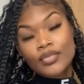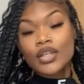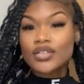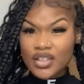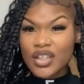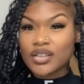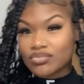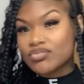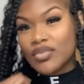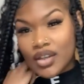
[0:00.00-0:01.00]
Cause yeah,
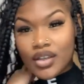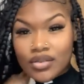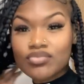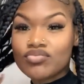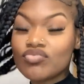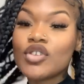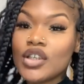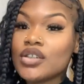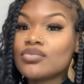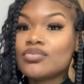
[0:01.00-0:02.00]
yeah,
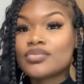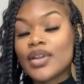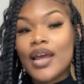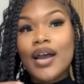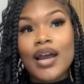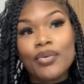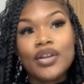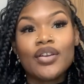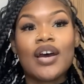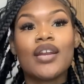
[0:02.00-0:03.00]
yeah. I really
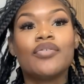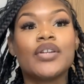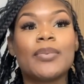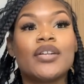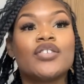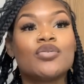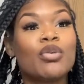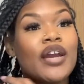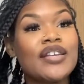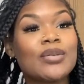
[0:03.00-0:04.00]
don't know how to feel about these
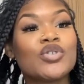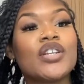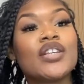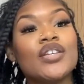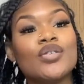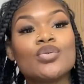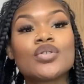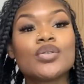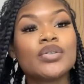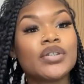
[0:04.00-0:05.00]
braids. I'm trying to get used
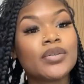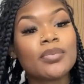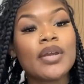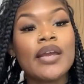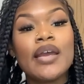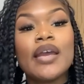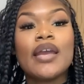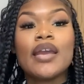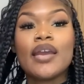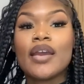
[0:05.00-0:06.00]
to them.
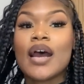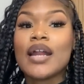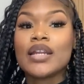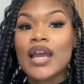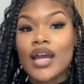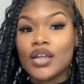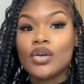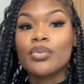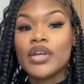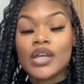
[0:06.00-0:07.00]
And I didn't have no
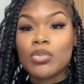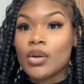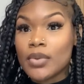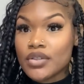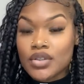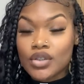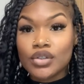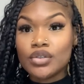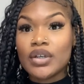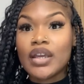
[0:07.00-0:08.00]
wig promos to
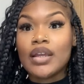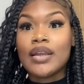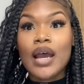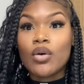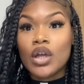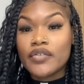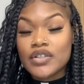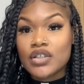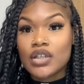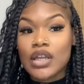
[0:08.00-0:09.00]
do. And now all of a
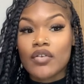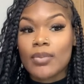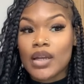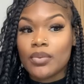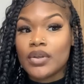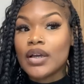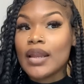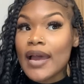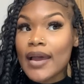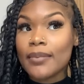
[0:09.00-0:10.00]
sudden, everybody want to
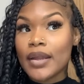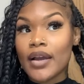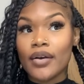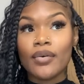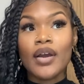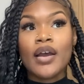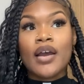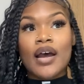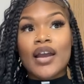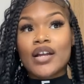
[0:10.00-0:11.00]
collab now.
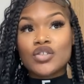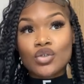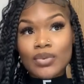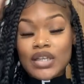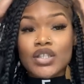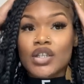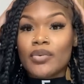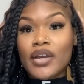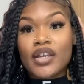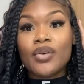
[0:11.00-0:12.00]
I got two wigs on the
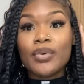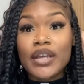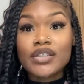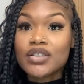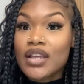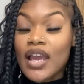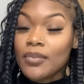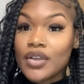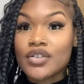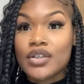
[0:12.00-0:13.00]
way. A wig just came
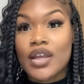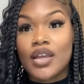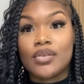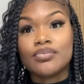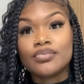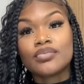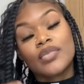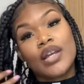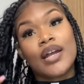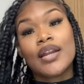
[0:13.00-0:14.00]
yesterday.
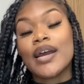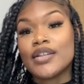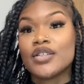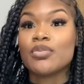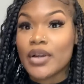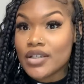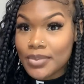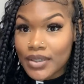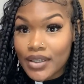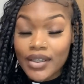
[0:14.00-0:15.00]
And I got these braids
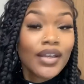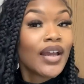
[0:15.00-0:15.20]
put in.